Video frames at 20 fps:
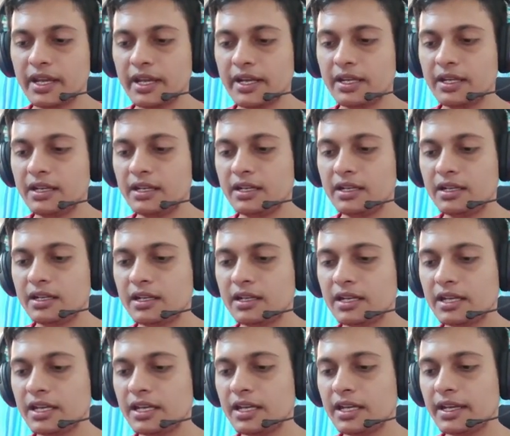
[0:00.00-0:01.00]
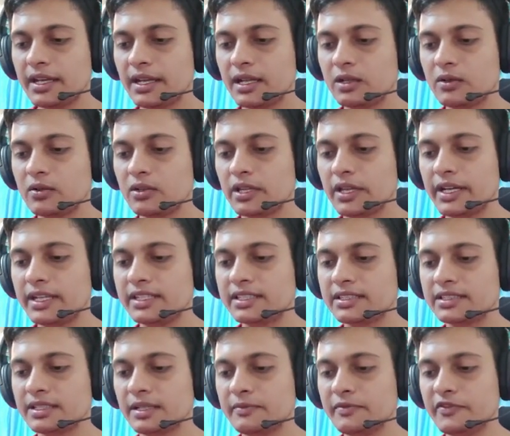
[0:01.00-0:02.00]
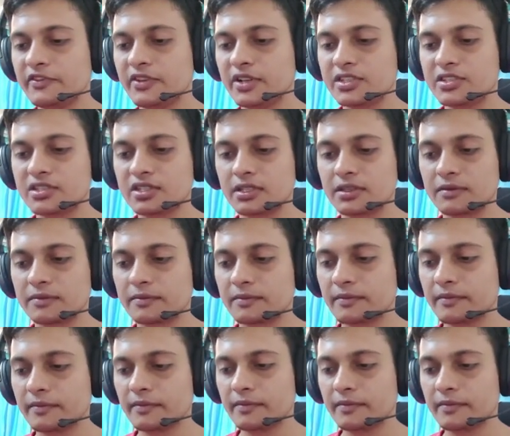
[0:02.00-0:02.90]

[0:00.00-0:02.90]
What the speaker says: entering calculate sum function.